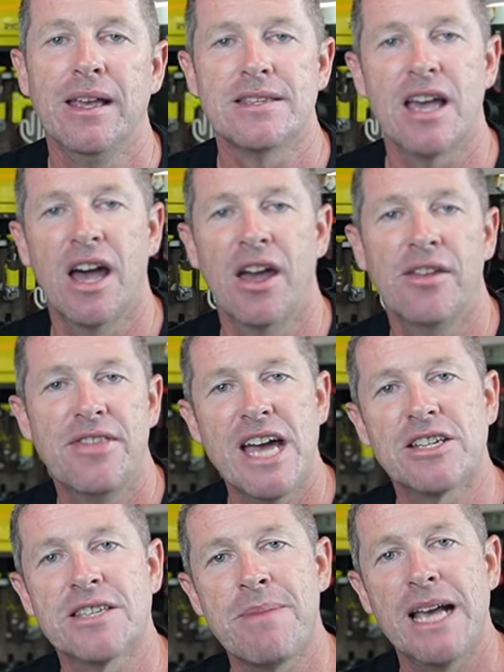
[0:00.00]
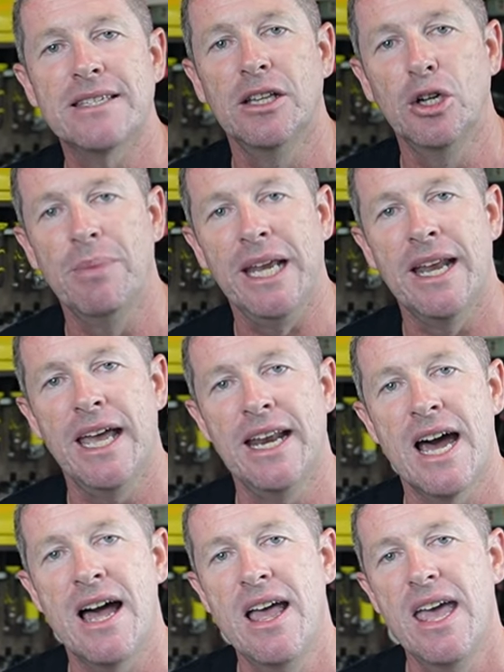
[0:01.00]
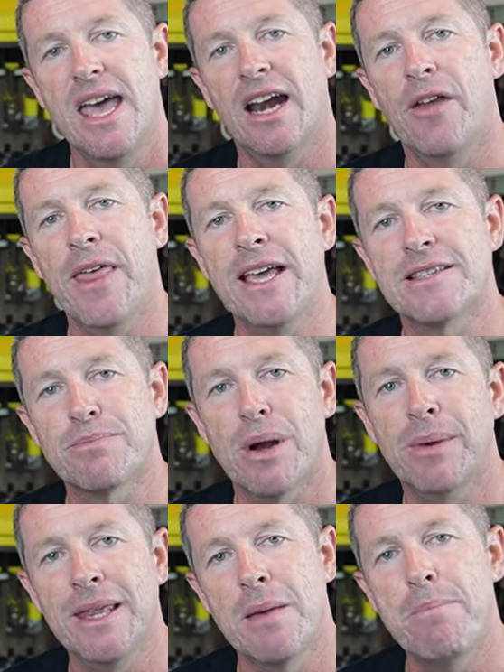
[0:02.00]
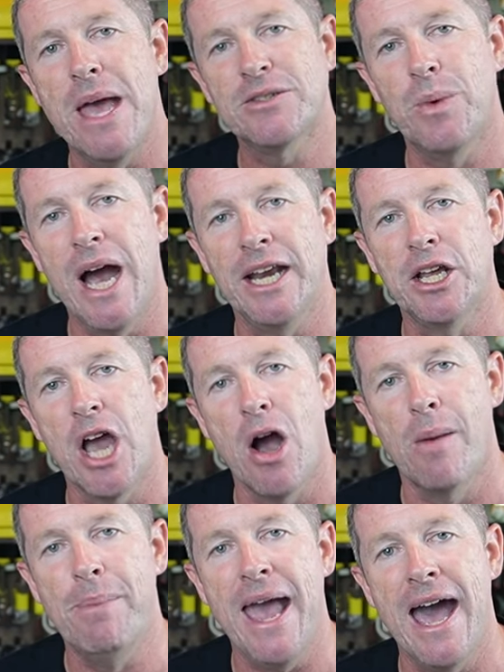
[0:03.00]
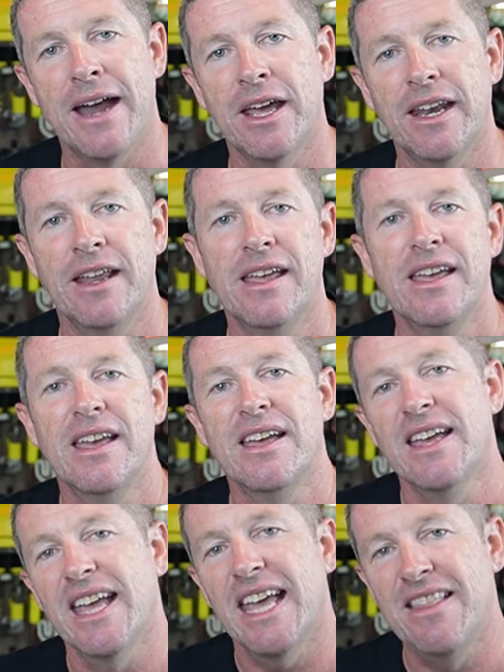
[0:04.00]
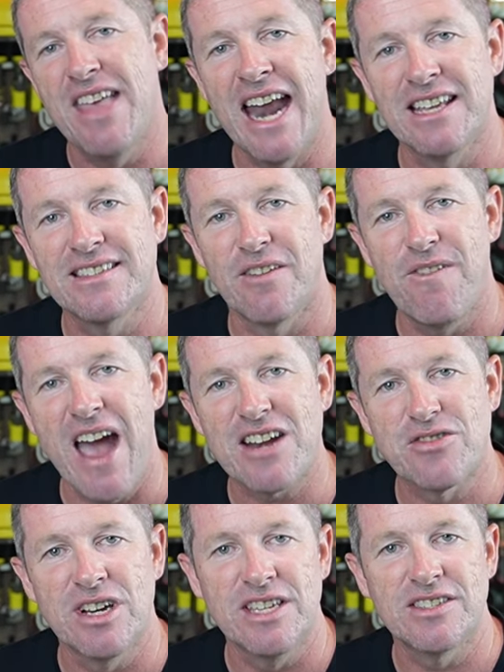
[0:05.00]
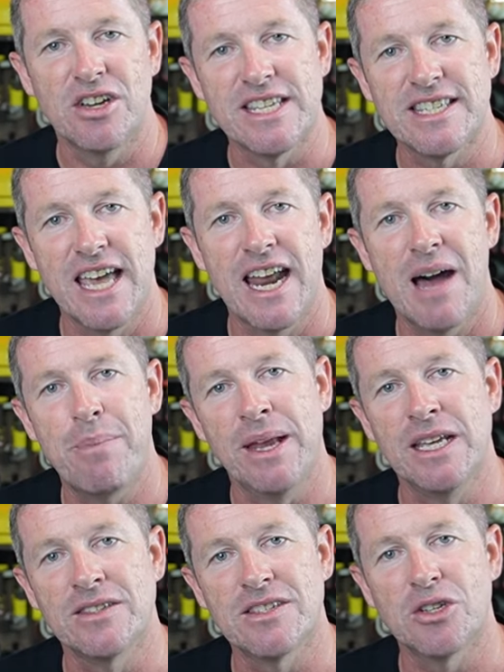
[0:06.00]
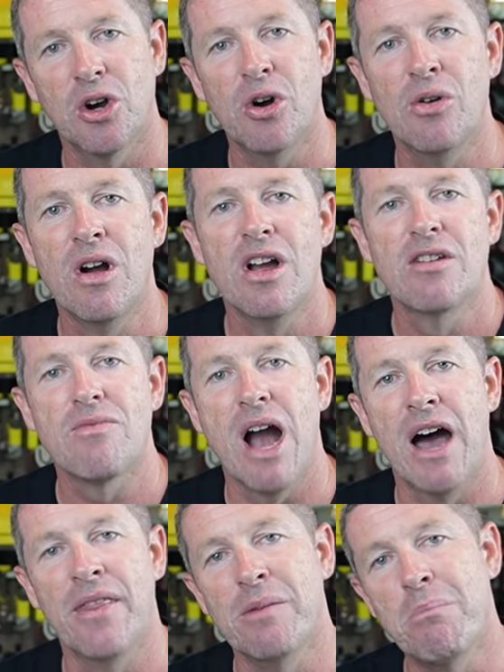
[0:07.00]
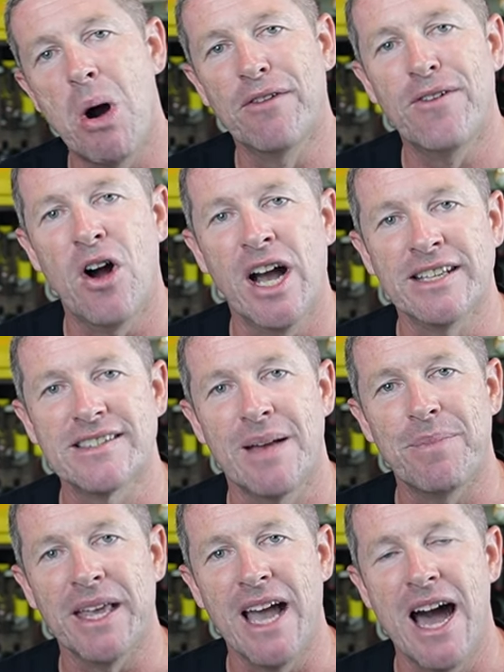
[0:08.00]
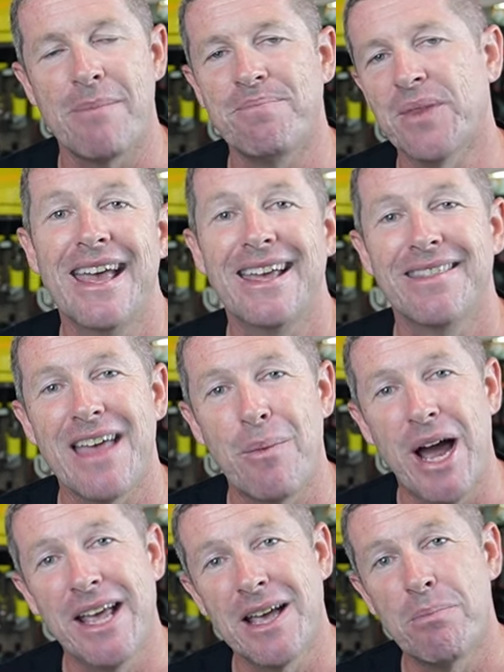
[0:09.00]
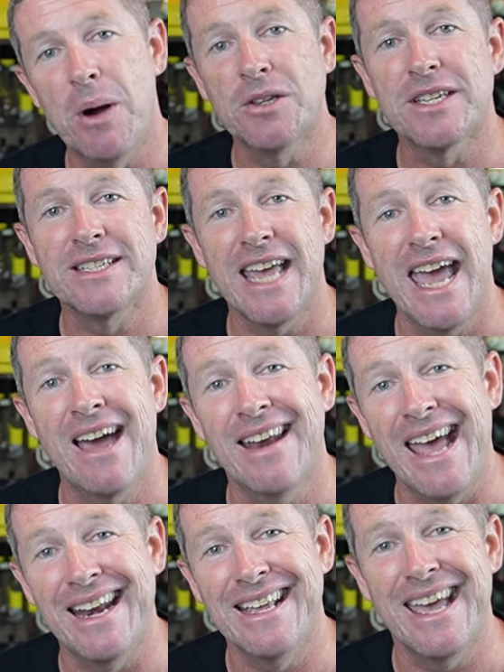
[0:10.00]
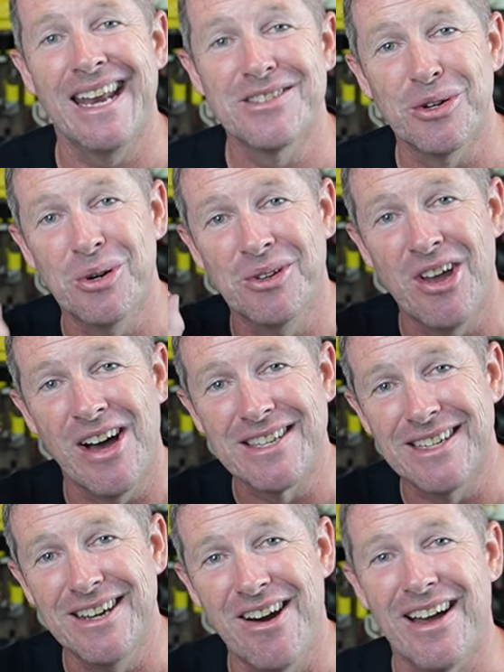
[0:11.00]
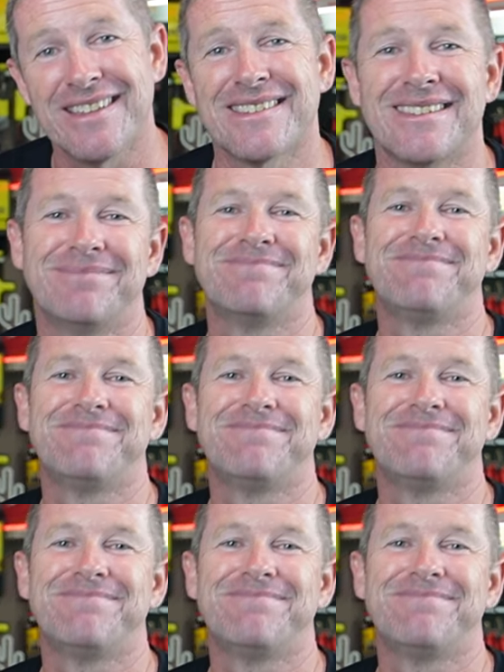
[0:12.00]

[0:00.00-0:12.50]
So that just makes it a little bit neater. And I think it's probably the best way to go about it in that it's a factory sort of setup and install rather than modifying something up. That way you can bolt it down and again, it's all nicey nice.